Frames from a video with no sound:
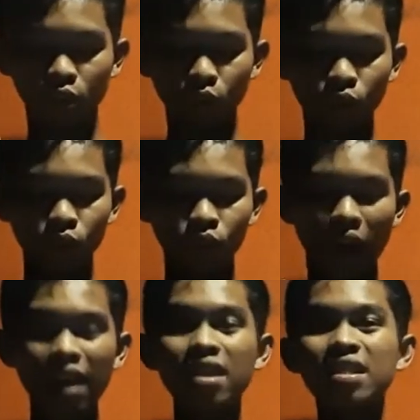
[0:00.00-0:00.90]
to
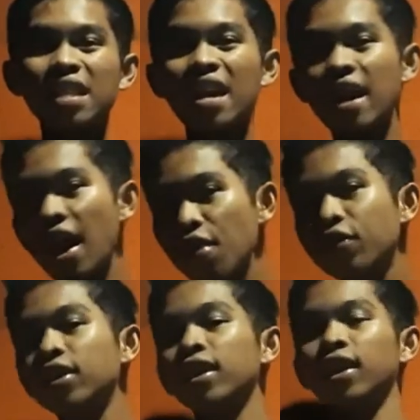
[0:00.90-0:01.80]
understand
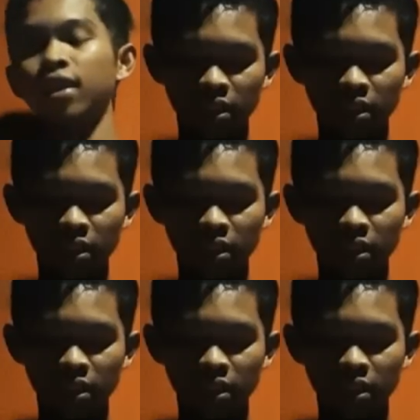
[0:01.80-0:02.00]
everything,